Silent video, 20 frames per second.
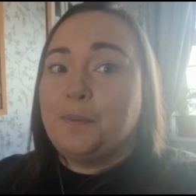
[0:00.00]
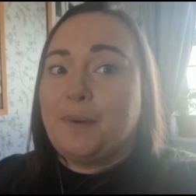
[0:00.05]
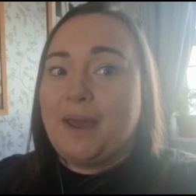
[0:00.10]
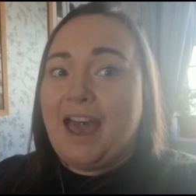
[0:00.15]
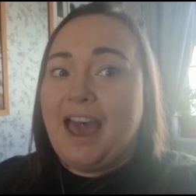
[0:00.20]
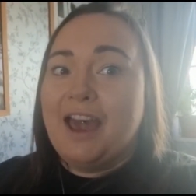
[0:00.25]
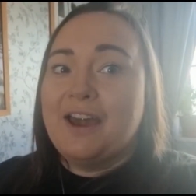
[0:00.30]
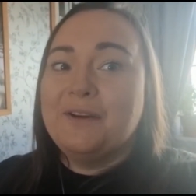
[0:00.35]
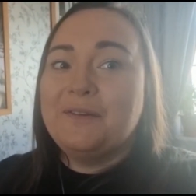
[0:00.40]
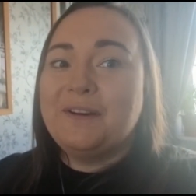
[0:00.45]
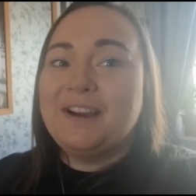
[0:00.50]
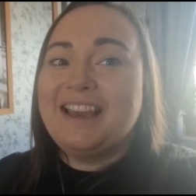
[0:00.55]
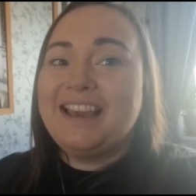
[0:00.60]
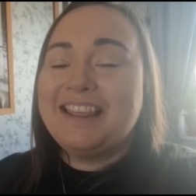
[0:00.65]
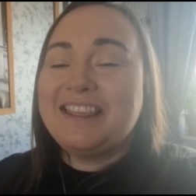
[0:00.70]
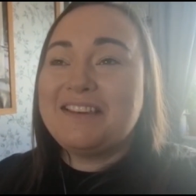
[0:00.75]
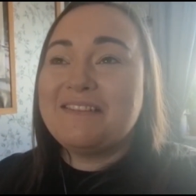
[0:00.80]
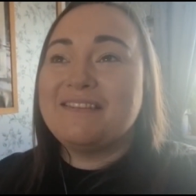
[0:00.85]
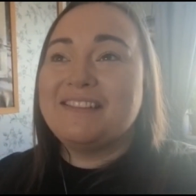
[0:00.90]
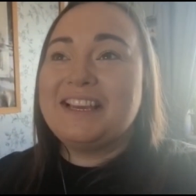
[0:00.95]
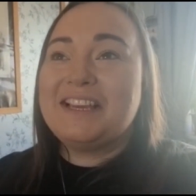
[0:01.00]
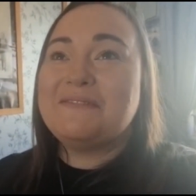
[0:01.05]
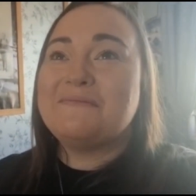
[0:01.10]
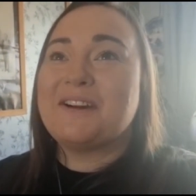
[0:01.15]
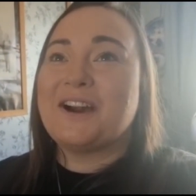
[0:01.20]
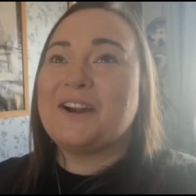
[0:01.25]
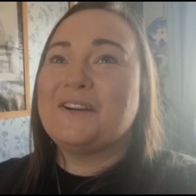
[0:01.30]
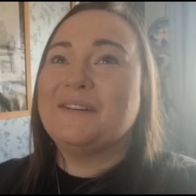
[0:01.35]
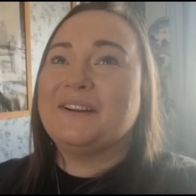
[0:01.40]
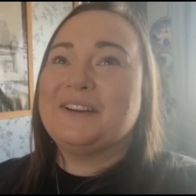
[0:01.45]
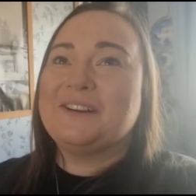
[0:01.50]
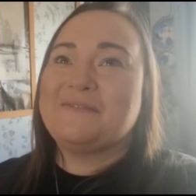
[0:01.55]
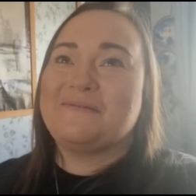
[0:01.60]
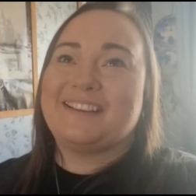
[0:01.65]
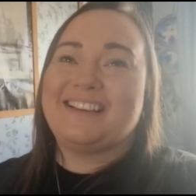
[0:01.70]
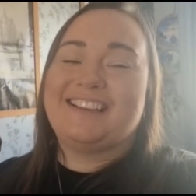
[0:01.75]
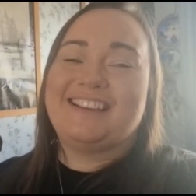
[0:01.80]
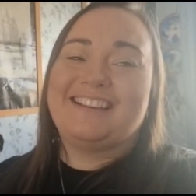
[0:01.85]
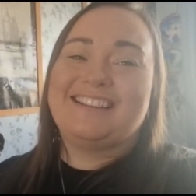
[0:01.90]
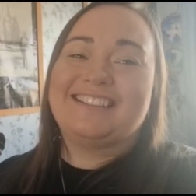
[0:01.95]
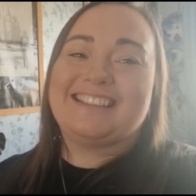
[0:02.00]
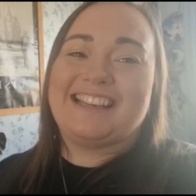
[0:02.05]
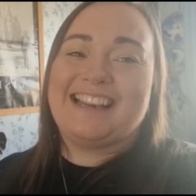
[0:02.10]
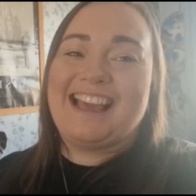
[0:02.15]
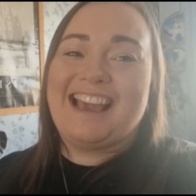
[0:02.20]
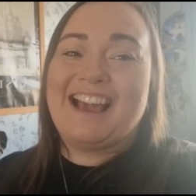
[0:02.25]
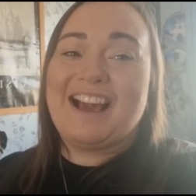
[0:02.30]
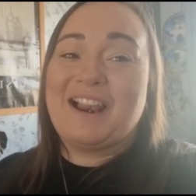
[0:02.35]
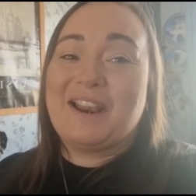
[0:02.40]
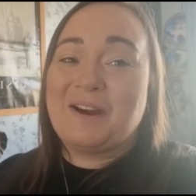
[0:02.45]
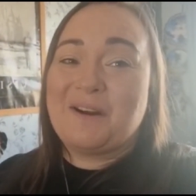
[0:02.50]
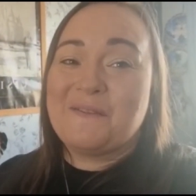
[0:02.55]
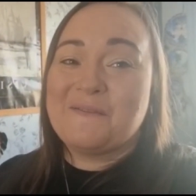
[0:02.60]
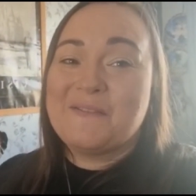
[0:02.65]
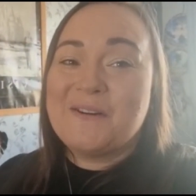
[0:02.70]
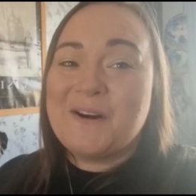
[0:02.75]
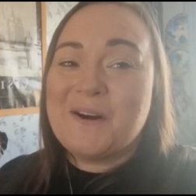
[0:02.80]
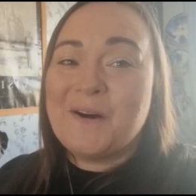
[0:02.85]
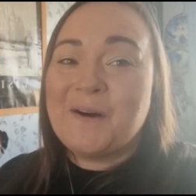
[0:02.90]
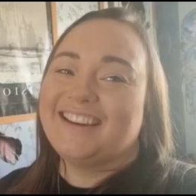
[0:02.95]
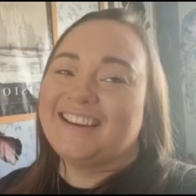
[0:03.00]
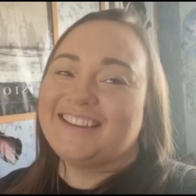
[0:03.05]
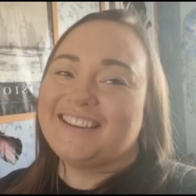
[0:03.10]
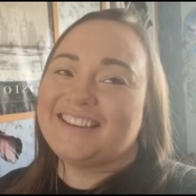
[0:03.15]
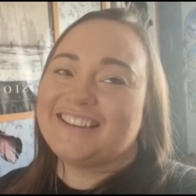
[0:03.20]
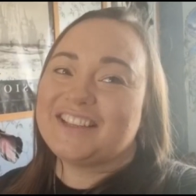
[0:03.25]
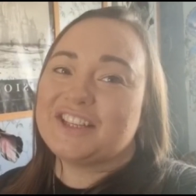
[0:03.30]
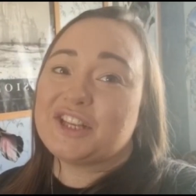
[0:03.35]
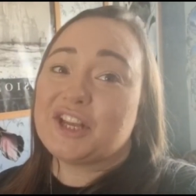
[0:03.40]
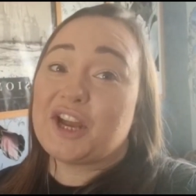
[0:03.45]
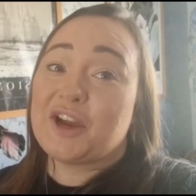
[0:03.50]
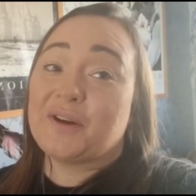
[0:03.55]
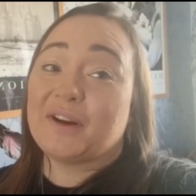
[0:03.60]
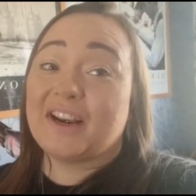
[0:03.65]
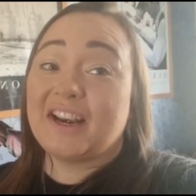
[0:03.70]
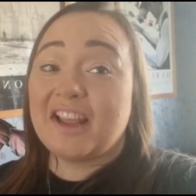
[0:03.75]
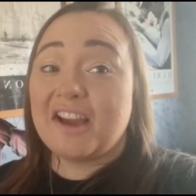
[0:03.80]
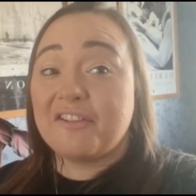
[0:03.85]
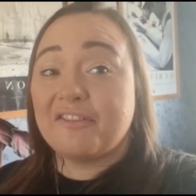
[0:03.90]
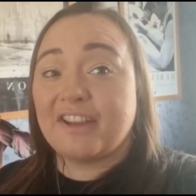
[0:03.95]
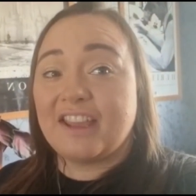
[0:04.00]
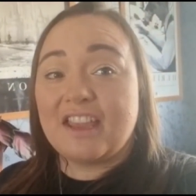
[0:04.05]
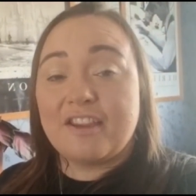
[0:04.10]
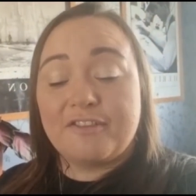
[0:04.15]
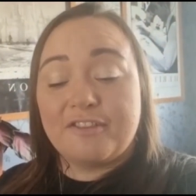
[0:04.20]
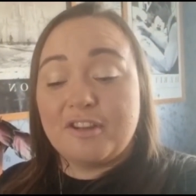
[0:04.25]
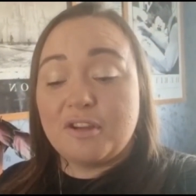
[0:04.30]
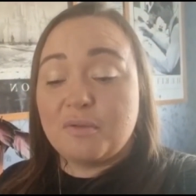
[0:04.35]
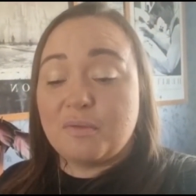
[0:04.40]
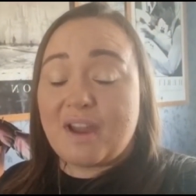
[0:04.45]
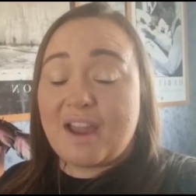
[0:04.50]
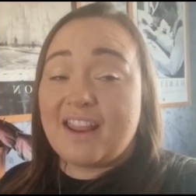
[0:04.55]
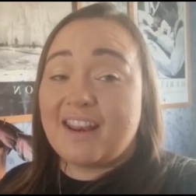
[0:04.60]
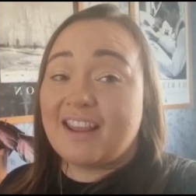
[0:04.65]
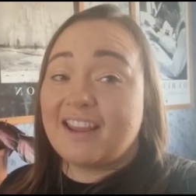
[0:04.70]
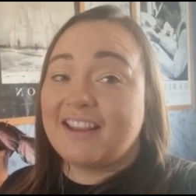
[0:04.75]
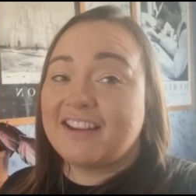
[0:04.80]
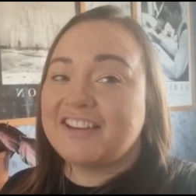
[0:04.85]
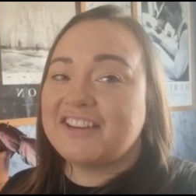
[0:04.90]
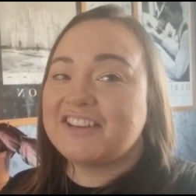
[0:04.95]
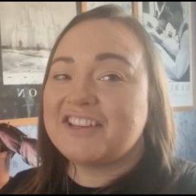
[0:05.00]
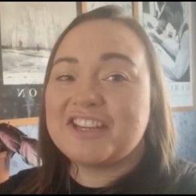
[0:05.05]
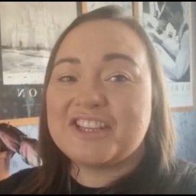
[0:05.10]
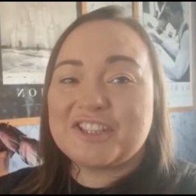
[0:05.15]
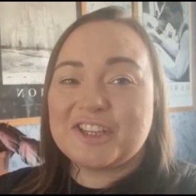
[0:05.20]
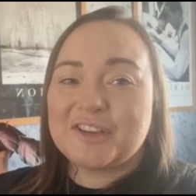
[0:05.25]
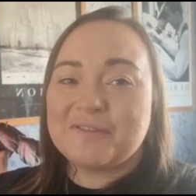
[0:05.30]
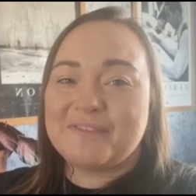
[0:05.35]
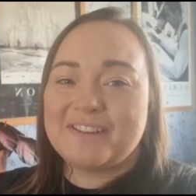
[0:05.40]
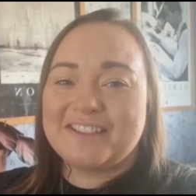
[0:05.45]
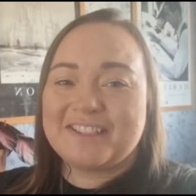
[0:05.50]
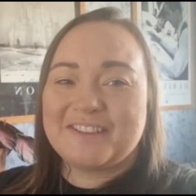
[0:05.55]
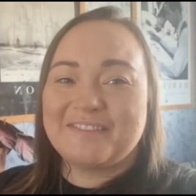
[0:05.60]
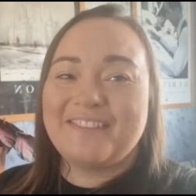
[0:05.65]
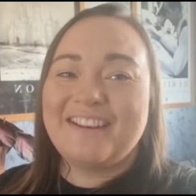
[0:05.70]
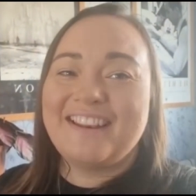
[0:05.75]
bear with me, but I will be using it a lot more. So I'd love it if you went and showed me some